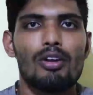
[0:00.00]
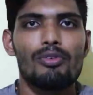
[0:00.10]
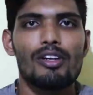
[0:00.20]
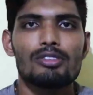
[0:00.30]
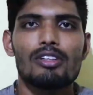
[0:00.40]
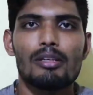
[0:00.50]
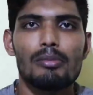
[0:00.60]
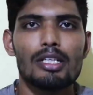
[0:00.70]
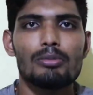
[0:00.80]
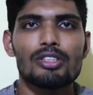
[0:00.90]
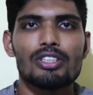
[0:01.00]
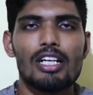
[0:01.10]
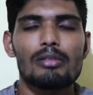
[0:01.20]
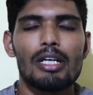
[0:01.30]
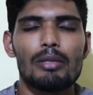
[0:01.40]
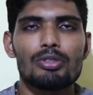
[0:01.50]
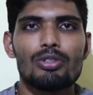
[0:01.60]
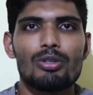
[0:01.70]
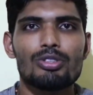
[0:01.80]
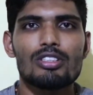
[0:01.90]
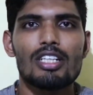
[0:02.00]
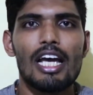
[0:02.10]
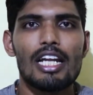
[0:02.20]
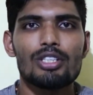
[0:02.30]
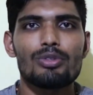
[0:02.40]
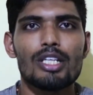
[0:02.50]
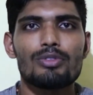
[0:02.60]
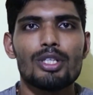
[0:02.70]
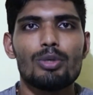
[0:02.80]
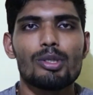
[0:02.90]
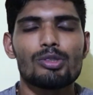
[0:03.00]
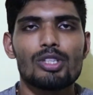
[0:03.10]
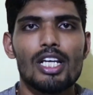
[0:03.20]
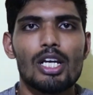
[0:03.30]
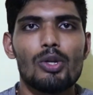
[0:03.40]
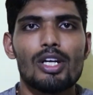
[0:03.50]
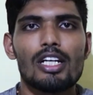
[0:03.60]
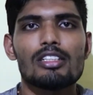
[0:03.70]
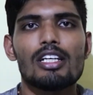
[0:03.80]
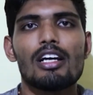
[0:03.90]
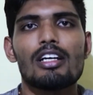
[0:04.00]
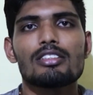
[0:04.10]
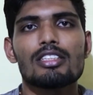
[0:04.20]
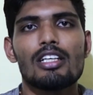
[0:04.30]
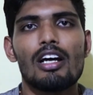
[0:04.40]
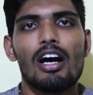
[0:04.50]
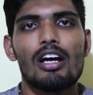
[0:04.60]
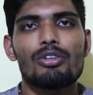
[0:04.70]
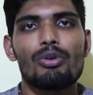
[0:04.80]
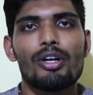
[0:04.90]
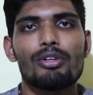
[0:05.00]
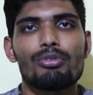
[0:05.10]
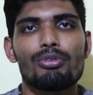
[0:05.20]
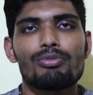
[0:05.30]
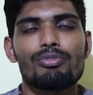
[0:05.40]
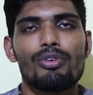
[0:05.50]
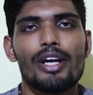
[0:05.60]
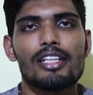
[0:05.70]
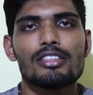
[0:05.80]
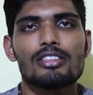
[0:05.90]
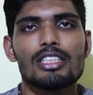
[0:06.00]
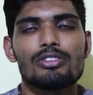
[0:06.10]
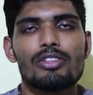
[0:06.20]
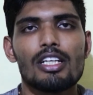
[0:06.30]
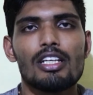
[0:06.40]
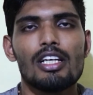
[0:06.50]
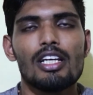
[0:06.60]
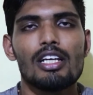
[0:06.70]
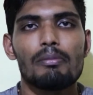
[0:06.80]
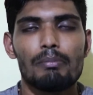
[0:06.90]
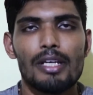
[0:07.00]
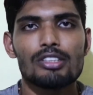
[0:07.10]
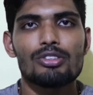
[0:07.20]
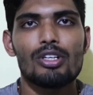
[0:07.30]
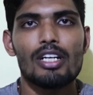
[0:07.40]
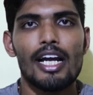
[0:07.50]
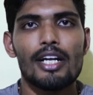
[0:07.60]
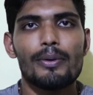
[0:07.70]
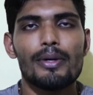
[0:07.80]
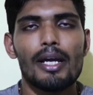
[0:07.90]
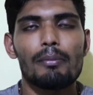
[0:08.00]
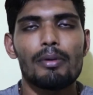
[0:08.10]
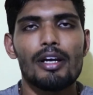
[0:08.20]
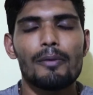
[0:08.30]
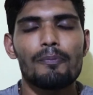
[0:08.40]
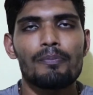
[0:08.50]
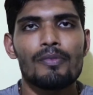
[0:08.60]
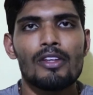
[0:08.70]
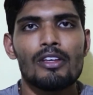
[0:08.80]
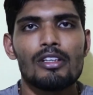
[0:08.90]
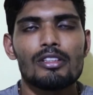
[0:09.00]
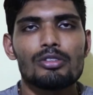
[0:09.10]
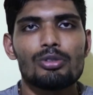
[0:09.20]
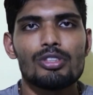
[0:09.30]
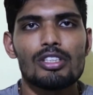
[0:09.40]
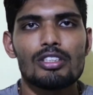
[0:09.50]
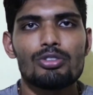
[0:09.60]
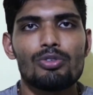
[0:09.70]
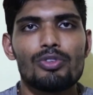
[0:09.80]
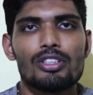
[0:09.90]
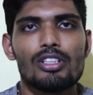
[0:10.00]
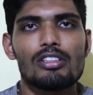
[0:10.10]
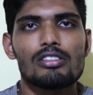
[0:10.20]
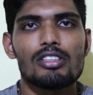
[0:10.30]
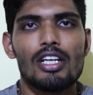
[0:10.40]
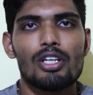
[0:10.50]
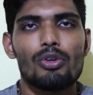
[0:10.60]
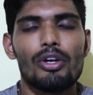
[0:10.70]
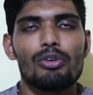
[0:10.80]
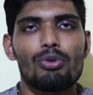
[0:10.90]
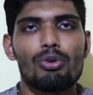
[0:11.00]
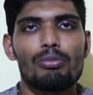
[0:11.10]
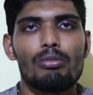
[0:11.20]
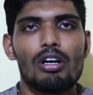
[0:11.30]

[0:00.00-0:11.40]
Hello friends, welcome back to my channel. My name is Roshan, and in today's video we're going to take a look at the crDROID ROM for L G G three based on Android nine Pie. So this is official crDROID ROM.